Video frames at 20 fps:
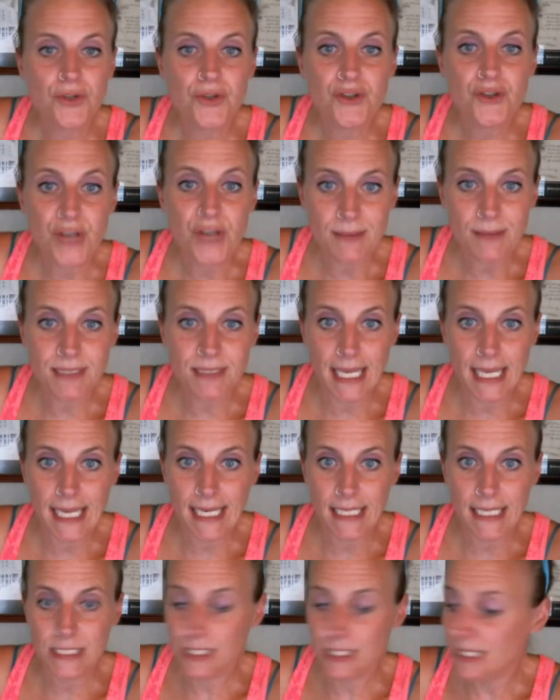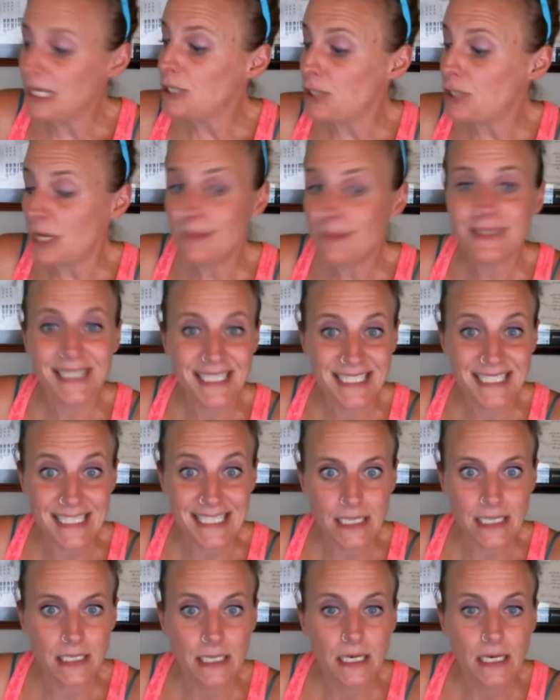James
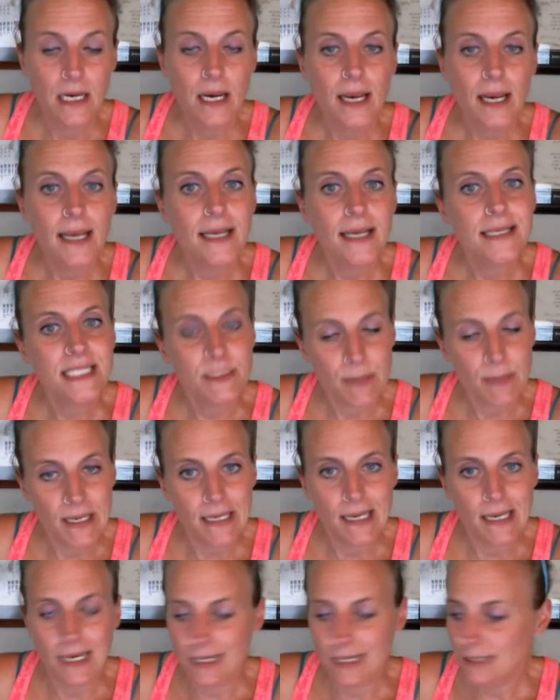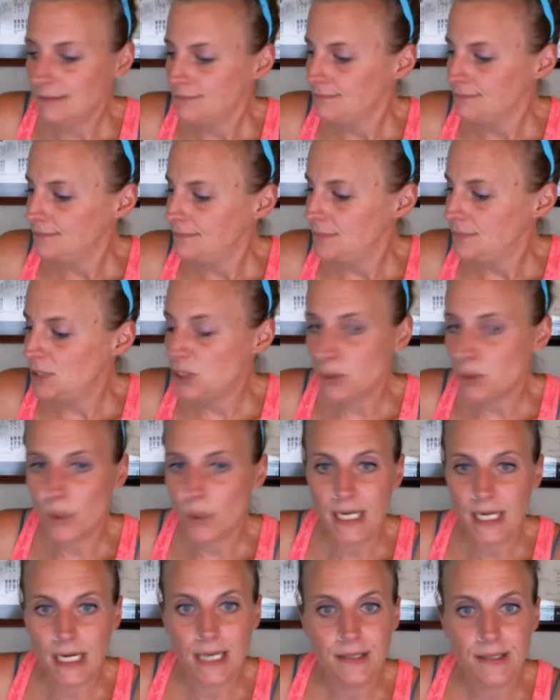Lindsay is speaking the
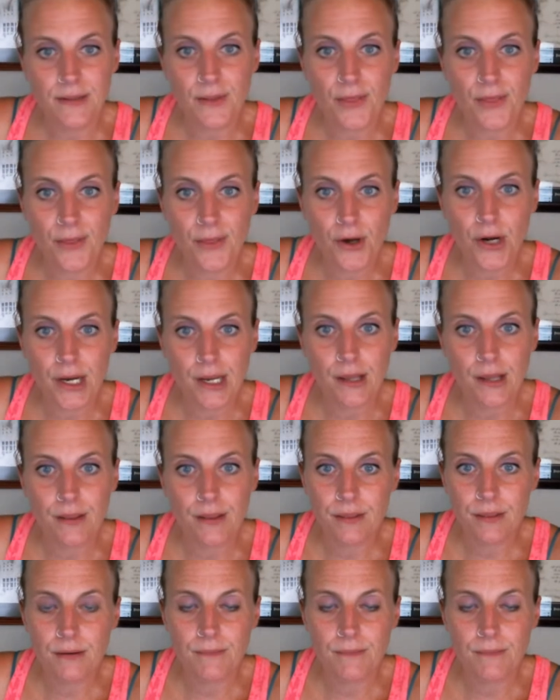29th and the 30th.